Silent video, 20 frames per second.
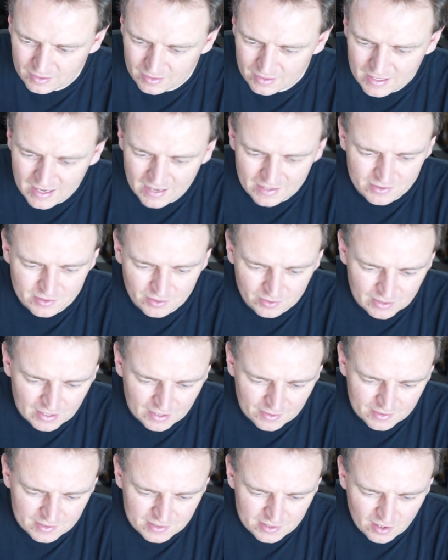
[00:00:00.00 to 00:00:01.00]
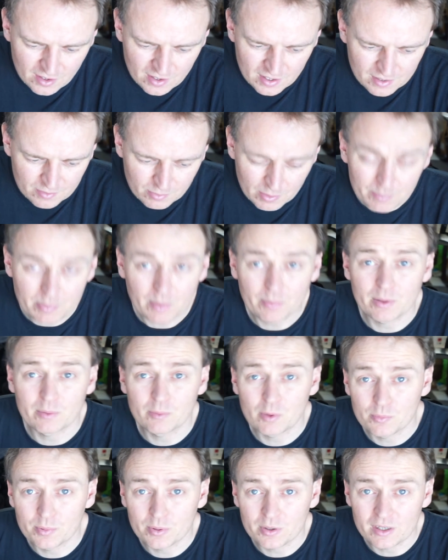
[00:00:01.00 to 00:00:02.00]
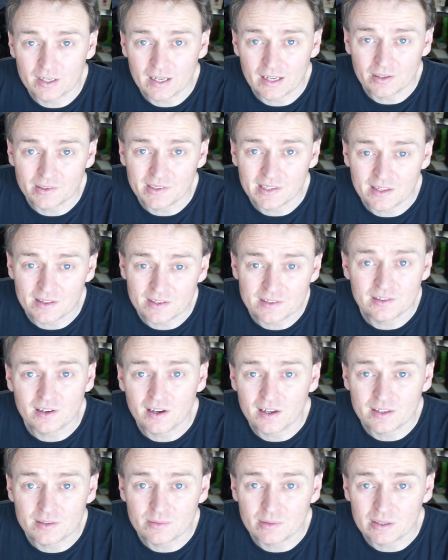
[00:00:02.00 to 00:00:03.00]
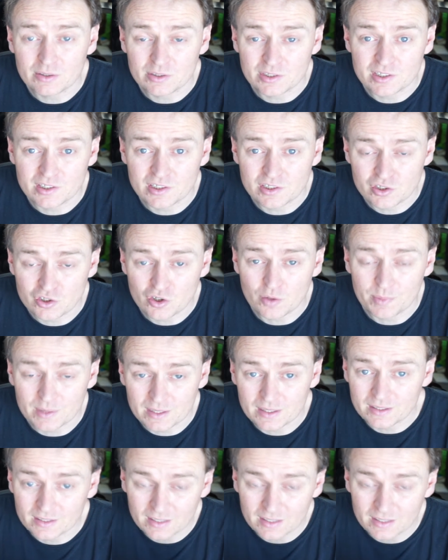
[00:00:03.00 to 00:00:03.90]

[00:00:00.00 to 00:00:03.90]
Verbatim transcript: nuts on the other side. We probably will put a nut on the other side as well just to stop it